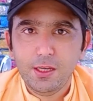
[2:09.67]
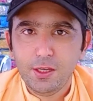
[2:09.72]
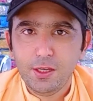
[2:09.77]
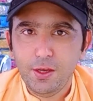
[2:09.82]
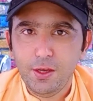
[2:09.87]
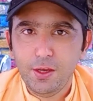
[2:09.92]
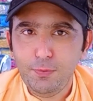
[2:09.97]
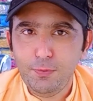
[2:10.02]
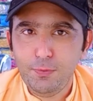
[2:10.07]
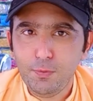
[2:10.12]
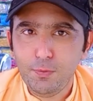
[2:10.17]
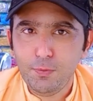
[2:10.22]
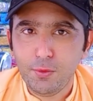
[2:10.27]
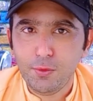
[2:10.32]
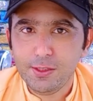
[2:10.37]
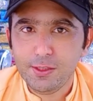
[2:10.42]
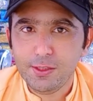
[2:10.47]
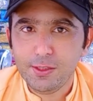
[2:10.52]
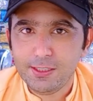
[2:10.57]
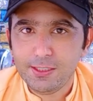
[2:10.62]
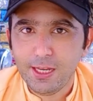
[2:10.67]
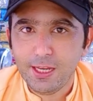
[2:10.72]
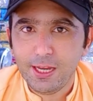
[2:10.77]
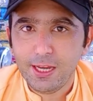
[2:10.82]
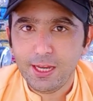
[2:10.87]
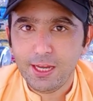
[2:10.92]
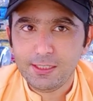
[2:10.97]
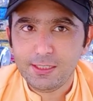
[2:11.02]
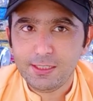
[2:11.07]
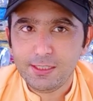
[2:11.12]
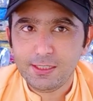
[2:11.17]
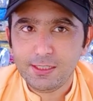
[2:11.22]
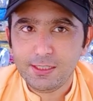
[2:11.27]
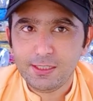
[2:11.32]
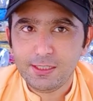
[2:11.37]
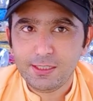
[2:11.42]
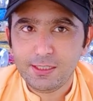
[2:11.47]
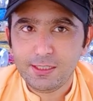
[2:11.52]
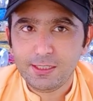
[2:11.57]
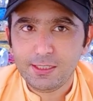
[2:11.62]
If you found this guide
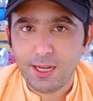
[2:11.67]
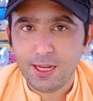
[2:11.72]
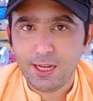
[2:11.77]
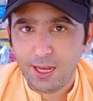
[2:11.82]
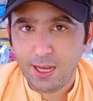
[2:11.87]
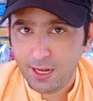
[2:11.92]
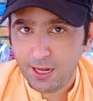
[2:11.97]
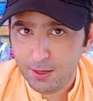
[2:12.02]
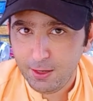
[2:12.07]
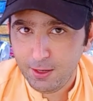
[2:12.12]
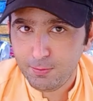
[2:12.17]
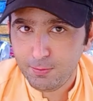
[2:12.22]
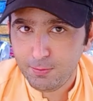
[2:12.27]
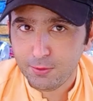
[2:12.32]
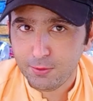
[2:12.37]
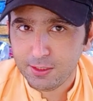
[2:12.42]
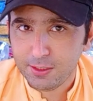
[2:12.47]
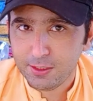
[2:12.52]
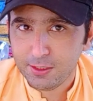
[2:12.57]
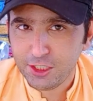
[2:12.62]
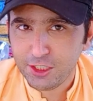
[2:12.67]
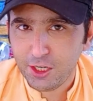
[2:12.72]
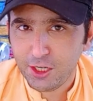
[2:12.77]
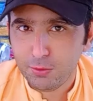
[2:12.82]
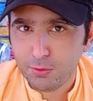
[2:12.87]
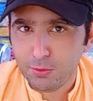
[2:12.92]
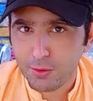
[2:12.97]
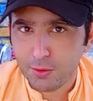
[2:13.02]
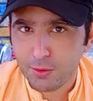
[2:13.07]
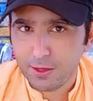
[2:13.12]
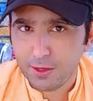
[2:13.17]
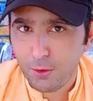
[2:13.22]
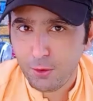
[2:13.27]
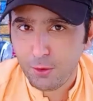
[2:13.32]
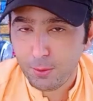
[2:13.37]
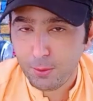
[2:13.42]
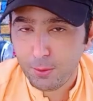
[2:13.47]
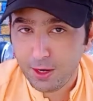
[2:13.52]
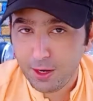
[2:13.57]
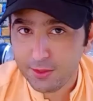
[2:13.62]
helpful, check out our
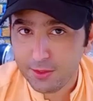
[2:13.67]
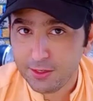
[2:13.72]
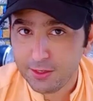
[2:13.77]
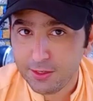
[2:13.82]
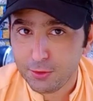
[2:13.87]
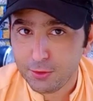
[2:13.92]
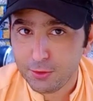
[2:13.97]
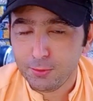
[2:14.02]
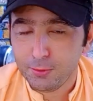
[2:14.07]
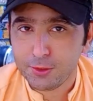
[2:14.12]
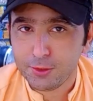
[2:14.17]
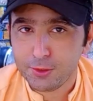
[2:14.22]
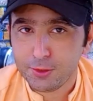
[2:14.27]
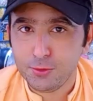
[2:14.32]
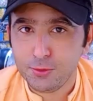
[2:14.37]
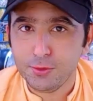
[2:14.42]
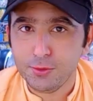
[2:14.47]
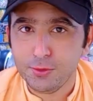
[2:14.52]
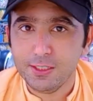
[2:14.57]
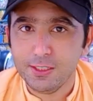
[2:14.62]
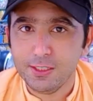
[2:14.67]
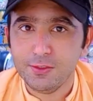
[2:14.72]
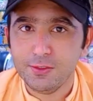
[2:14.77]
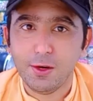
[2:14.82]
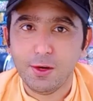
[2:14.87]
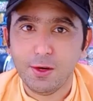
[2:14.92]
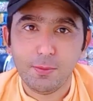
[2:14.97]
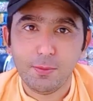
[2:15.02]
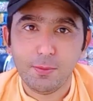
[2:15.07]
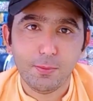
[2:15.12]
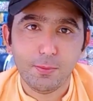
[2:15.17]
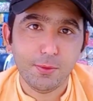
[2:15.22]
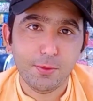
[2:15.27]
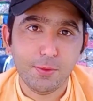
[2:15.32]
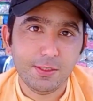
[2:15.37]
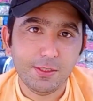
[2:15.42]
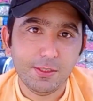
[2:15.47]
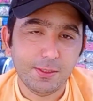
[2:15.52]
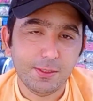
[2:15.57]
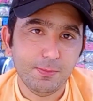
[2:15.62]
other Roblox tutorials for more
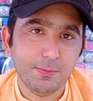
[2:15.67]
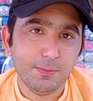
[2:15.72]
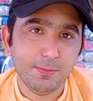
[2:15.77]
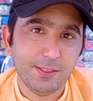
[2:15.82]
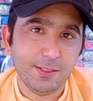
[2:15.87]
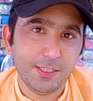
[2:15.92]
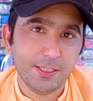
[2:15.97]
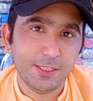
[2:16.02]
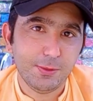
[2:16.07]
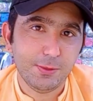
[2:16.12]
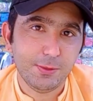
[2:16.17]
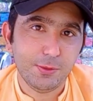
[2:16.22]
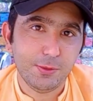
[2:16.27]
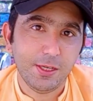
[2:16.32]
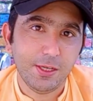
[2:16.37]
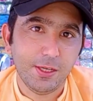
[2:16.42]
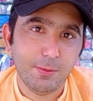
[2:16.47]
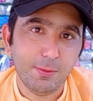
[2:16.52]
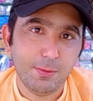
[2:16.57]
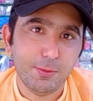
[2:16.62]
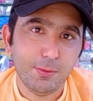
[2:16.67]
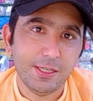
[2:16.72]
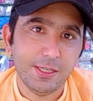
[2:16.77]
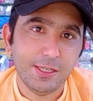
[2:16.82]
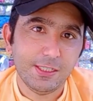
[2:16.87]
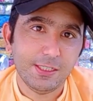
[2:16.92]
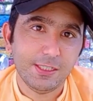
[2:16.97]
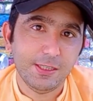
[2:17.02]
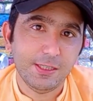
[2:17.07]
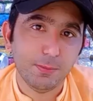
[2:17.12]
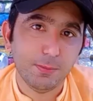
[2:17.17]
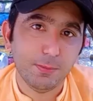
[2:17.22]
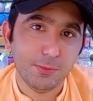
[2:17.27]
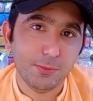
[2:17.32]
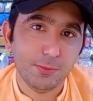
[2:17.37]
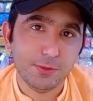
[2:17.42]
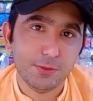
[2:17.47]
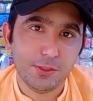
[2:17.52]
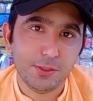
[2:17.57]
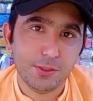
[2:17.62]
simple tips to help you get the
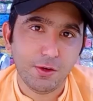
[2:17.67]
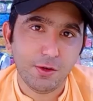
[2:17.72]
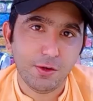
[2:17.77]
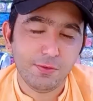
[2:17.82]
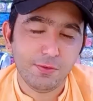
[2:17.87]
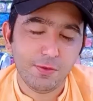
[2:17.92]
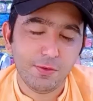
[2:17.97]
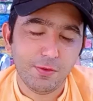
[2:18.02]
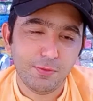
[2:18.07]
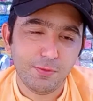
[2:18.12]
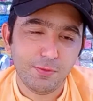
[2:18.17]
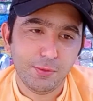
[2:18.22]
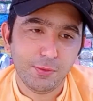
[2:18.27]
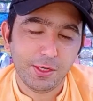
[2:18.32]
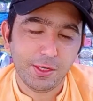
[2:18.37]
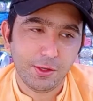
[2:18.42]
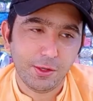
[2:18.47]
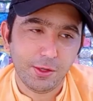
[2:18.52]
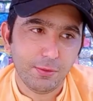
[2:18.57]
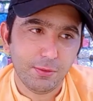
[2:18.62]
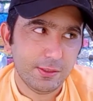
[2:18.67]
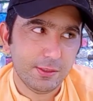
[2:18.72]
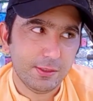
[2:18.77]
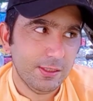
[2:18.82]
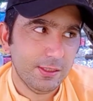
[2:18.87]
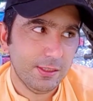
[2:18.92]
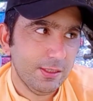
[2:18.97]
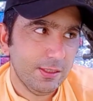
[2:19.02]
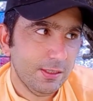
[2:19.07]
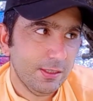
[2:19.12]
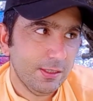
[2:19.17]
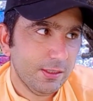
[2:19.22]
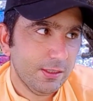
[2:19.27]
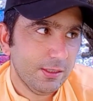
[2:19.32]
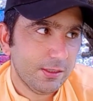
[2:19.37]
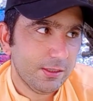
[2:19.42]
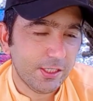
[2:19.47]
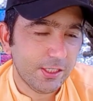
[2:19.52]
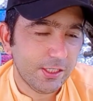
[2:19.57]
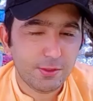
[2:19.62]
most out of your account.
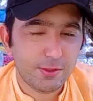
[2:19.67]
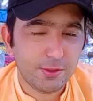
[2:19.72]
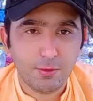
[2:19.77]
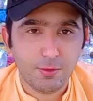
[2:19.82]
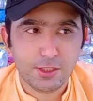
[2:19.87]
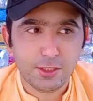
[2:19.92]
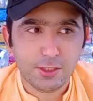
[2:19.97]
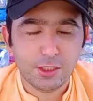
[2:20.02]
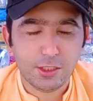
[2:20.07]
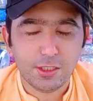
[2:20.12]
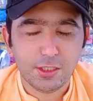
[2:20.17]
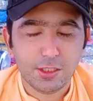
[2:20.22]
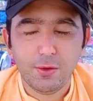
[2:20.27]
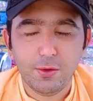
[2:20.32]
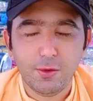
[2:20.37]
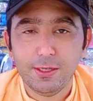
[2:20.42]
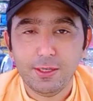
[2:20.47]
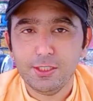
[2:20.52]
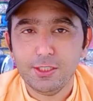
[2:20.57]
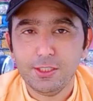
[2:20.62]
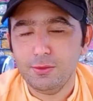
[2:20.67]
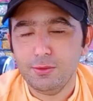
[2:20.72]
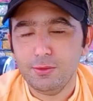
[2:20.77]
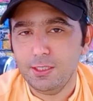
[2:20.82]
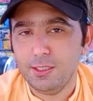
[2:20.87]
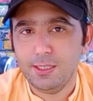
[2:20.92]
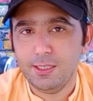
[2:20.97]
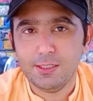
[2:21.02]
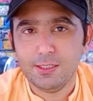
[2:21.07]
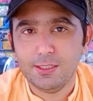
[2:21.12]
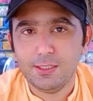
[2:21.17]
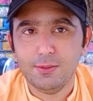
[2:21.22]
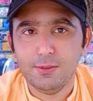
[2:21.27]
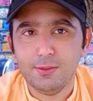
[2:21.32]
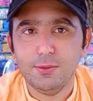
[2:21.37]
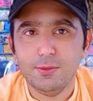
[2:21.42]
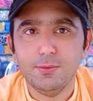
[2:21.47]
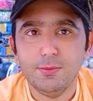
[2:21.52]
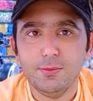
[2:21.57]
Thanks for watching. I will see you in the next video.